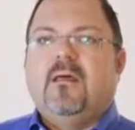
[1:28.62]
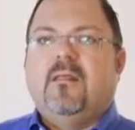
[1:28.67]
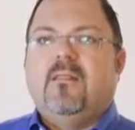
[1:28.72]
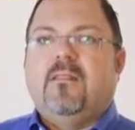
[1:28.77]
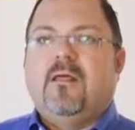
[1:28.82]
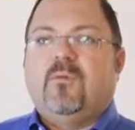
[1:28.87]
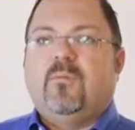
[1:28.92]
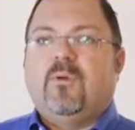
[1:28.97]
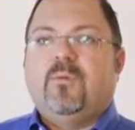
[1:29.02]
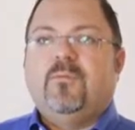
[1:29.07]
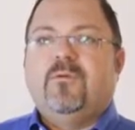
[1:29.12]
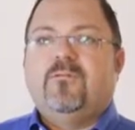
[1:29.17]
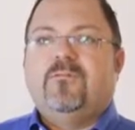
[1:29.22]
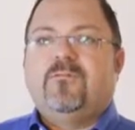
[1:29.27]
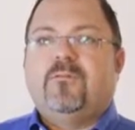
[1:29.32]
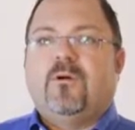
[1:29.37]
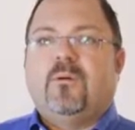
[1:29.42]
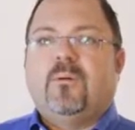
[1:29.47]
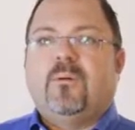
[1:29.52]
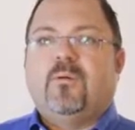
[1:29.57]
then we move
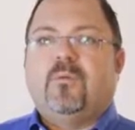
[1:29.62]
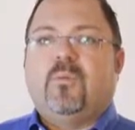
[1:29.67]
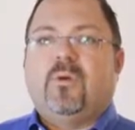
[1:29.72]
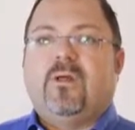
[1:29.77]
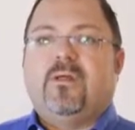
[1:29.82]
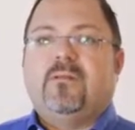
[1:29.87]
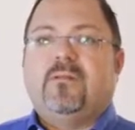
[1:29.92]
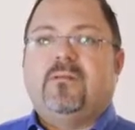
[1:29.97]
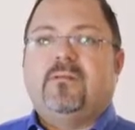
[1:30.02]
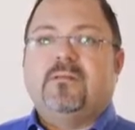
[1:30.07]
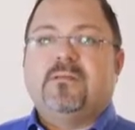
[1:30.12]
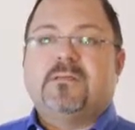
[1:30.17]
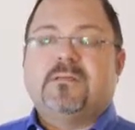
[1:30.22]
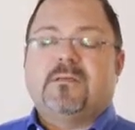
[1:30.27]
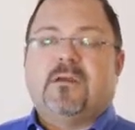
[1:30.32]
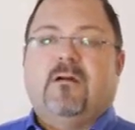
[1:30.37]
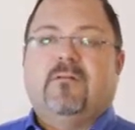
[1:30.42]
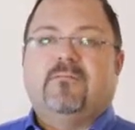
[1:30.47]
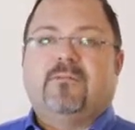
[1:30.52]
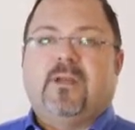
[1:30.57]
forward with
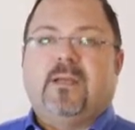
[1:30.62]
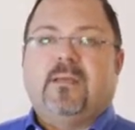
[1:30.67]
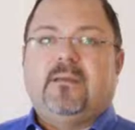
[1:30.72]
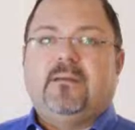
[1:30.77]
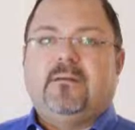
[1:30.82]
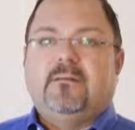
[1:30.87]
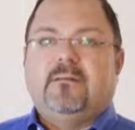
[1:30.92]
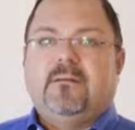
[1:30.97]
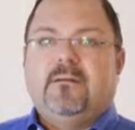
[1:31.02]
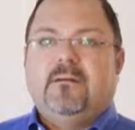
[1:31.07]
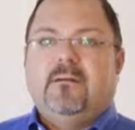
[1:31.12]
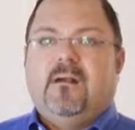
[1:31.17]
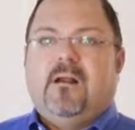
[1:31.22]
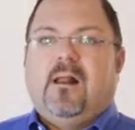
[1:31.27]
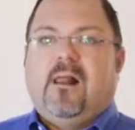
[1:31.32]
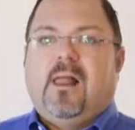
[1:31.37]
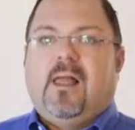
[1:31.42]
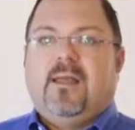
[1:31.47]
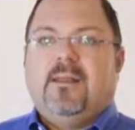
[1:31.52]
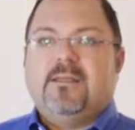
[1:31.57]
discovery.
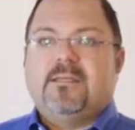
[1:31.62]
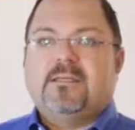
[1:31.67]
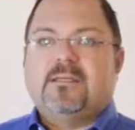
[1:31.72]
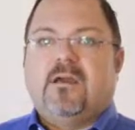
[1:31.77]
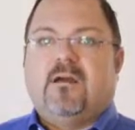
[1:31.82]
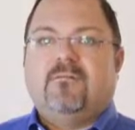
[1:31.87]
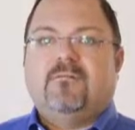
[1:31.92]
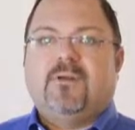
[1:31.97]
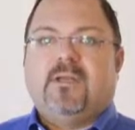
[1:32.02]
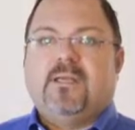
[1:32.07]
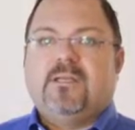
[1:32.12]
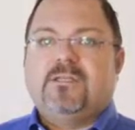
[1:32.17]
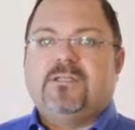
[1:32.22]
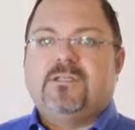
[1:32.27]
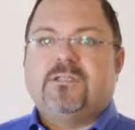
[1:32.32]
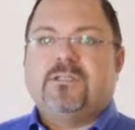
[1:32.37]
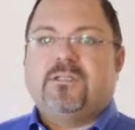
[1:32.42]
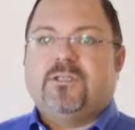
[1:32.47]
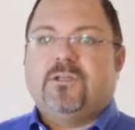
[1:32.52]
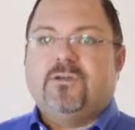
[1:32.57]
And discovery is
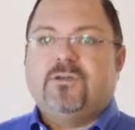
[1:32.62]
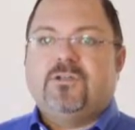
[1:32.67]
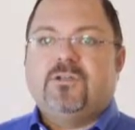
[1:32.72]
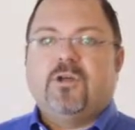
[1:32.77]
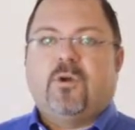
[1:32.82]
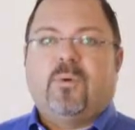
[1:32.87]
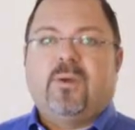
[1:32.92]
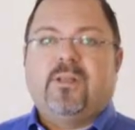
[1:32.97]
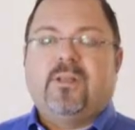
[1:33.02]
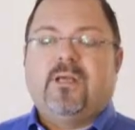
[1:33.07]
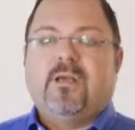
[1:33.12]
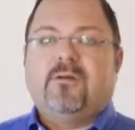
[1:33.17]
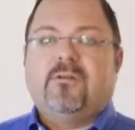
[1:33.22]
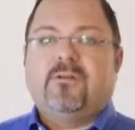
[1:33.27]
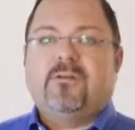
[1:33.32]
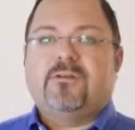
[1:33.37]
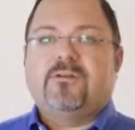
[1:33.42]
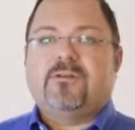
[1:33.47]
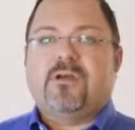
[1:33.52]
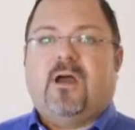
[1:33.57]
just you showing the
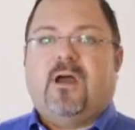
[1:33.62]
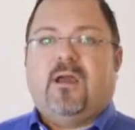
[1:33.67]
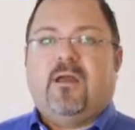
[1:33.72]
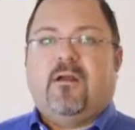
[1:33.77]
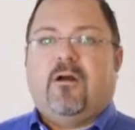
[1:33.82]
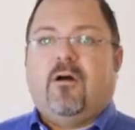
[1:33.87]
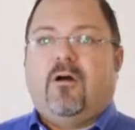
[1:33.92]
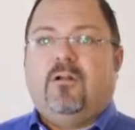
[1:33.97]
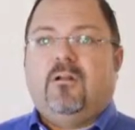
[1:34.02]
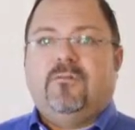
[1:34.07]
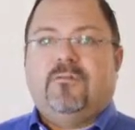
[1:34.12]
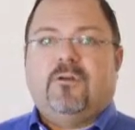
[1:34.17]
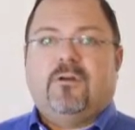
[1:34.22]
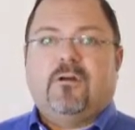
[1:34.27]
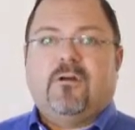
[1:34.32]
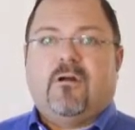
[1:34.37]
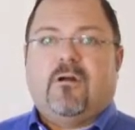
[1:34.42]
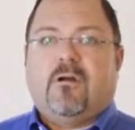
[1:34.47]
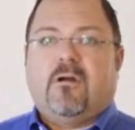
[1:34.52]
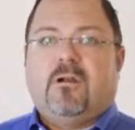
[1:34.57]
other side all of your
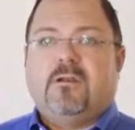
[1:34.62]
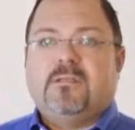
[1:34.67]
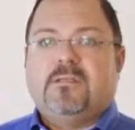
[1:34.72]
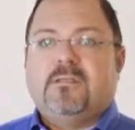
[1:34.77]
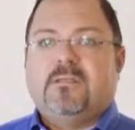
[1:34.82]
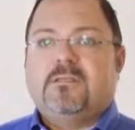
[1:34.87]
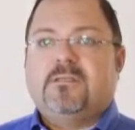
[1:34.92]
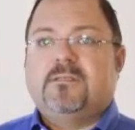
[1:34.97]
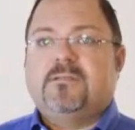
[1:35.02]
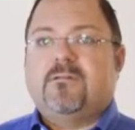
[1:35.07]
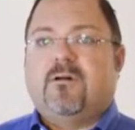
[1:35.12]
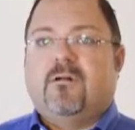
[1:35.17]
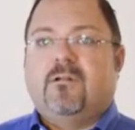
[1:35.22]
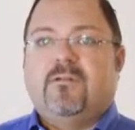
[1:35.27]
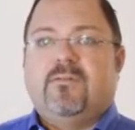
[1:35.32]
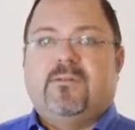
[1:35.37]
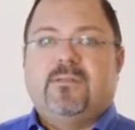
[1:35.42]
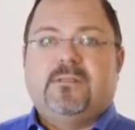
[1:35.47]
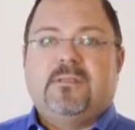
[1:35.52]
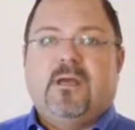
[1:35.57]
cards. This is all
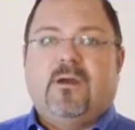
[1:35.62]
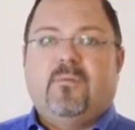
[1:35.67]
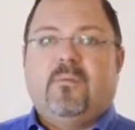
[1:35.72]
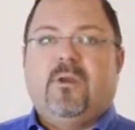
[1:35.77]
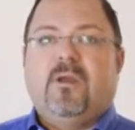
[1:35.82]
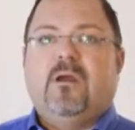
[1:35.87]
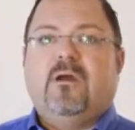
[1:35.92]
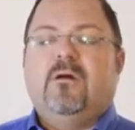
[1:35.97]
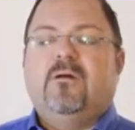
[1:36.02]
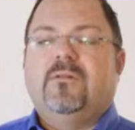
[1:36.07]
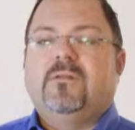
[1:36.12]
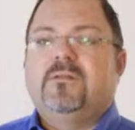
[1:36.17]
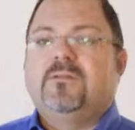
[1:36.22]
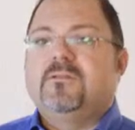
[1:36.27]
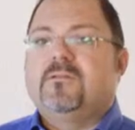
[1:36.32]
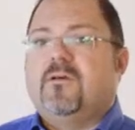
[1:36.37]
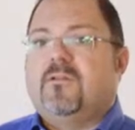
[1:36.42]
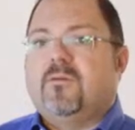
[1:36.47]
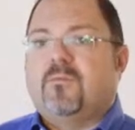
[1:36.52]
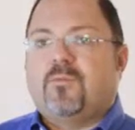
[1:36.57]
of the debt we owe, this
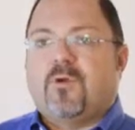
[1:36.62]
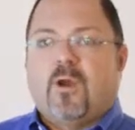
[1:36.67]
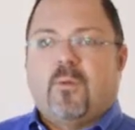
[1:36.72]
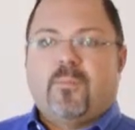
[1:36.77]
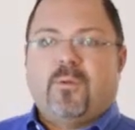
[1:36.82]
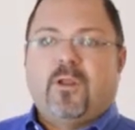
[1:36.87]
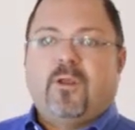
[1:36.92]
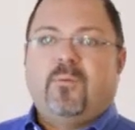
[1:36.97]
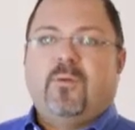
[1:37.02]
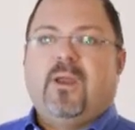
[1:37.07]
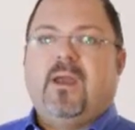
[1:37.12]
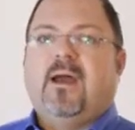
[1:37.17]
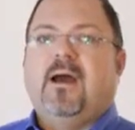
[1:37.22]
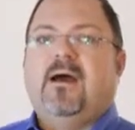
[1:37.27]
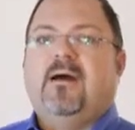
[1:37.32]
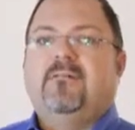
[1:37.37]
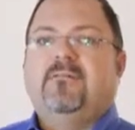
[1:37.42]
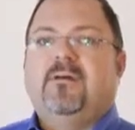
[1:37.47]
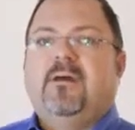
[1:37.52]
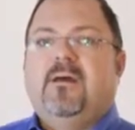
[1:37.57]
is all the property we
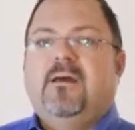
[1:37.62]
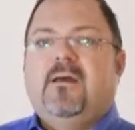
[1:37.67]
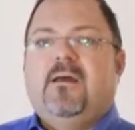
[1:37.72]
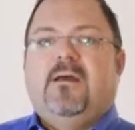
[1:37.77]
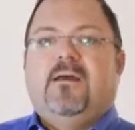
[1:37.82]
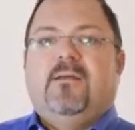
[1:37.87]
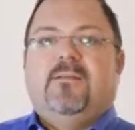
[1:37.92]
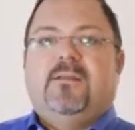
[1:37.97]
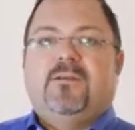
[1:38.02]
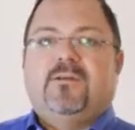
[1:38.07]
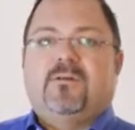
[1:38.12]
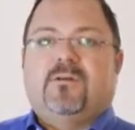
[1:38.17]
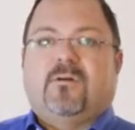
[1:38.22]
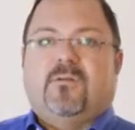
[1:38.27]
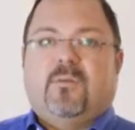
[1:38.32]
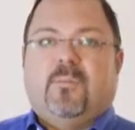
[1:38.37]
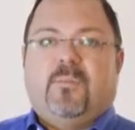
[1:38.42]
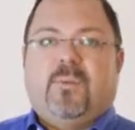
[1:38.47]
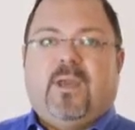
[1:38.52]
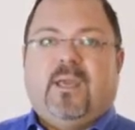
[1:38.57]
have, these are all
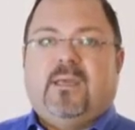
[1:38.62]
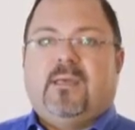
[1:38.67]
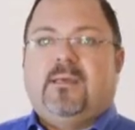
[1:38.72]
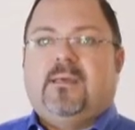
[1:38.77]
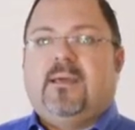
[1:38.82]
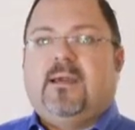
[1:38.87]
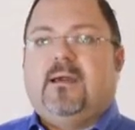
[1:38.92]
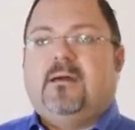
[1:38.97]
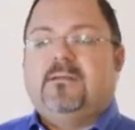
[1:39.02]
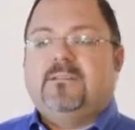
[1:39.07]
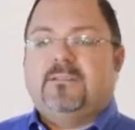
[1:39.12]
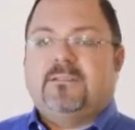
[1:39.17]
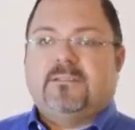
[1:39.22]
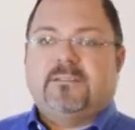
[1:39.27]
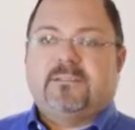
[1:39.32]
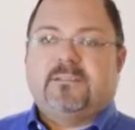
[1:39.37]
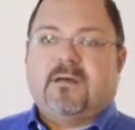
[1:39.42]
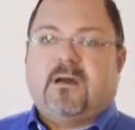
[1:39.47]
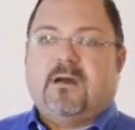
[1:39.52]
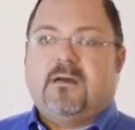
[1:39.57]
the bank accounts, the
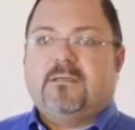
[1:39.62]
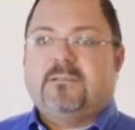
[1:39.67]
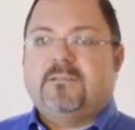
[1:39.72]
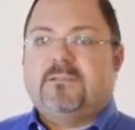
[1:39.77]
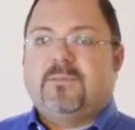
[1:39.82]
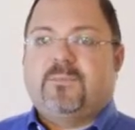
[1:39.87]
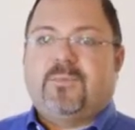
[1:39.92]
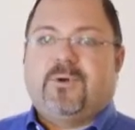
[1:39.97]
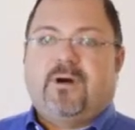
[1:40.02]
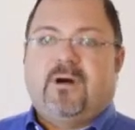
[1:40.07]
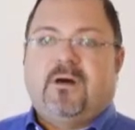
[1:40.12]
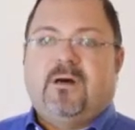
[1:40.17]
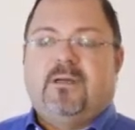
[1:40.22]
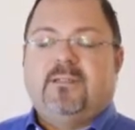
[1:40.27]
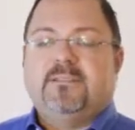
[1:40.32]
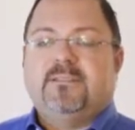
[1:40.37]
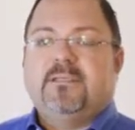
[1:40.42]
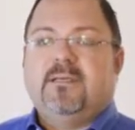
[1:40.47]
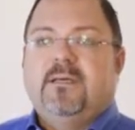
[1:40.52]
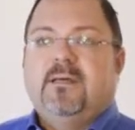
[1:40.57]
stocks, the
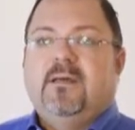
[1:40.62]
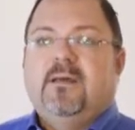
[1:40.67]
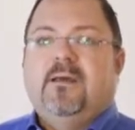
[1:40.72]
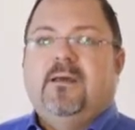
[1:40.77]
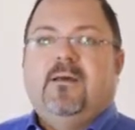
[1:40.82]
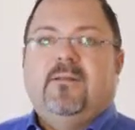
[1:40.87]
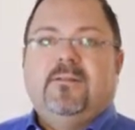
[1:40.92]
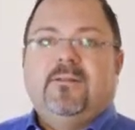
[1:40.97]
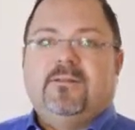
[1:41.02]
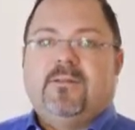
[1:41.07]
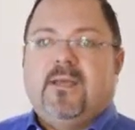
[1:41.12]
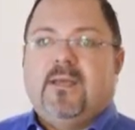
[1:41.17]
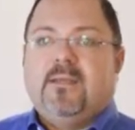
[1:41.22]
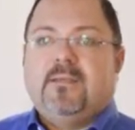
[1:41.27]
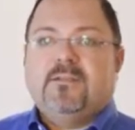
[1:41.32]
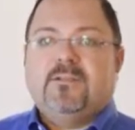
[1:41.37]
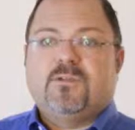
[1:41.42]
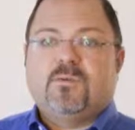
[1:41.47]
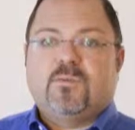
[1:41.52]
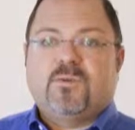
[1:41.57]
bonds, those
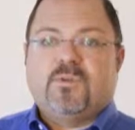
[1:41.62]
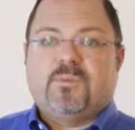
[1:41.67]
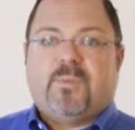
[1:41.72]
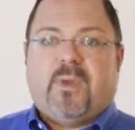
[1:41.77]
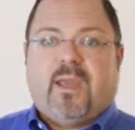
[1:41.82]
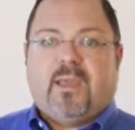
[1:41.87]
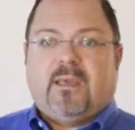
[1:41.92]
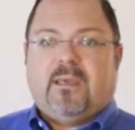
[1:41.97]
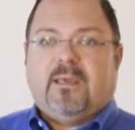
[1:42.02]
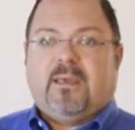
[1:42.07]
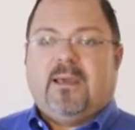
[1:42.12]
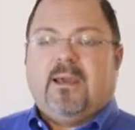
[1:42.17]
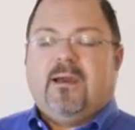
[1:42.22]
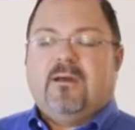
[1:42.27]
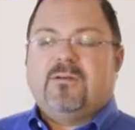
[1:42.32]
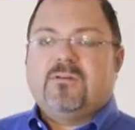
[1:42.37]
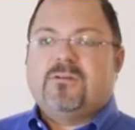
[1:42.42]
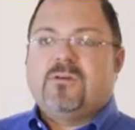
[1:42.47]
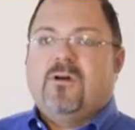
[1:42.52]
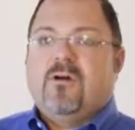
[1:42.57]
hidden Swiss bank
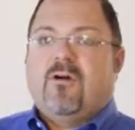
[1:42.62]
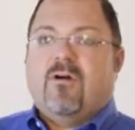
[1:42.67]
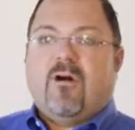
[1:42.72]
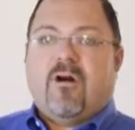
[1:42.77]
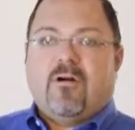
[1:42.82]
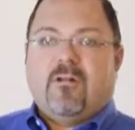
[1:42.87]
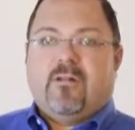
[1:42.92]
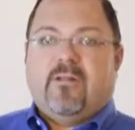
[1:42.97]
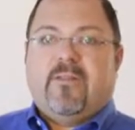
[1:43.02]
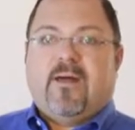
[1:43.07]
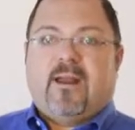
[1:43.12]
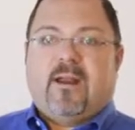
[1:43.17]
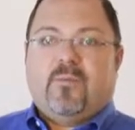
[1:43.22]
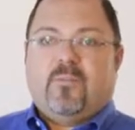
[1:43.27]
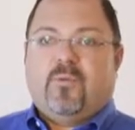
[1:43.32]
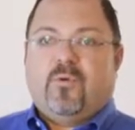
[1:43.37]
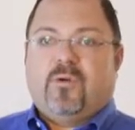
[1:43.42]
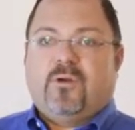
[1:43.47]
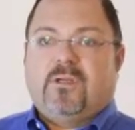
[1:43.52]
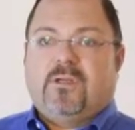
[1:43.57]
accounts, all of that
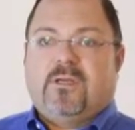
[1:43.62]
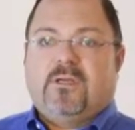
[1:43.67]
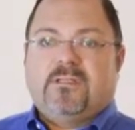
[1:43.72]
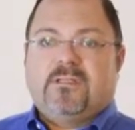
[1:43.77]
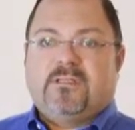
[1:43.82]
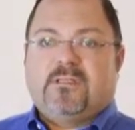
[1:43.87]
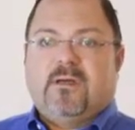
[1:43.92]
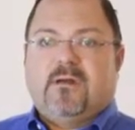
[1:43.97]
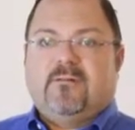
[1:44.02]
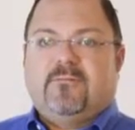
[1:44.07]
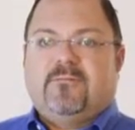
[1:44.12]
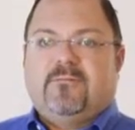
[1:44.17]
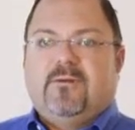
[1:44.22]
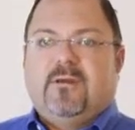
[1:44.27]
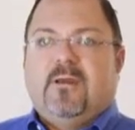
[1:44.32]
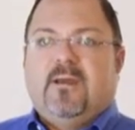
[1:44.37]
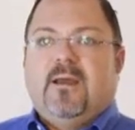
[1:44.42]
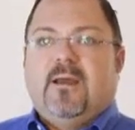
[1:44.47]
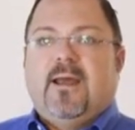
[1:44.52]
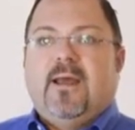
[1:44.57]
important good stuff.
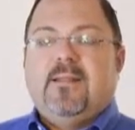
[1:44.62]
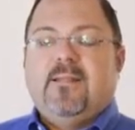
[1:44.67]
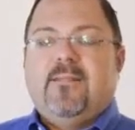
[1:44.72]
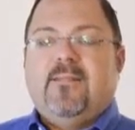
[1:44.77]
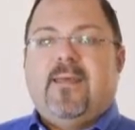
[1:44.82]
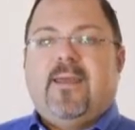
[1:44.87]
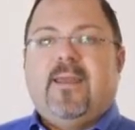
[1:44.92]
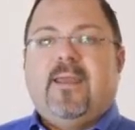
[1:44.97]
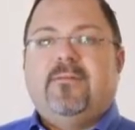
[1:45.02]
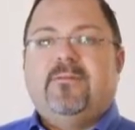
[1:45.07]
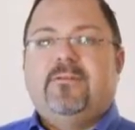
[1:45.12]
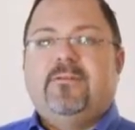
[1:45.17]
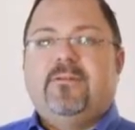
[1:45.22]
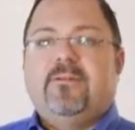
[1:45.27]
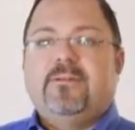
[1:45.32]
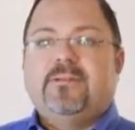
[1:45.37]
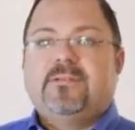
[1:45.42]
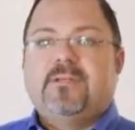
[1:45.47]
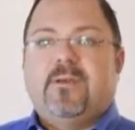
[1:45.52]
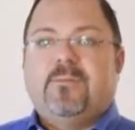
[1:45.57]
And then they have to do
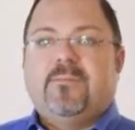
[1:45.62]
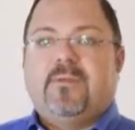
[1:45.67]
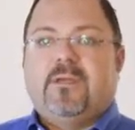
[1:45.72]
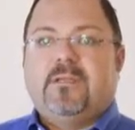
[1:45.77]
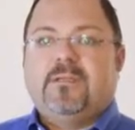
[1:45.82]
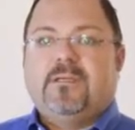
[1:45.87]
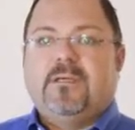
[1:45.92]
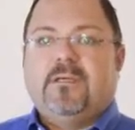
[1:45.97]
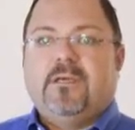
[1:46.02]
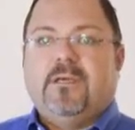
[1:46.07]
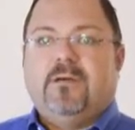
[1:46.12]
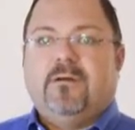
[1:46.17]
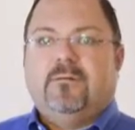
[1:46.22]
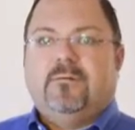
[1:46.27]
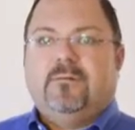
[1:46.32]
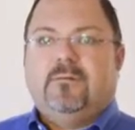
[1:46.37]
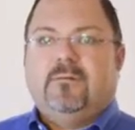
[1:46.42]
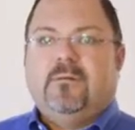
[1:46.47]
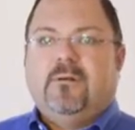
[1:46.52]
the same thing to you.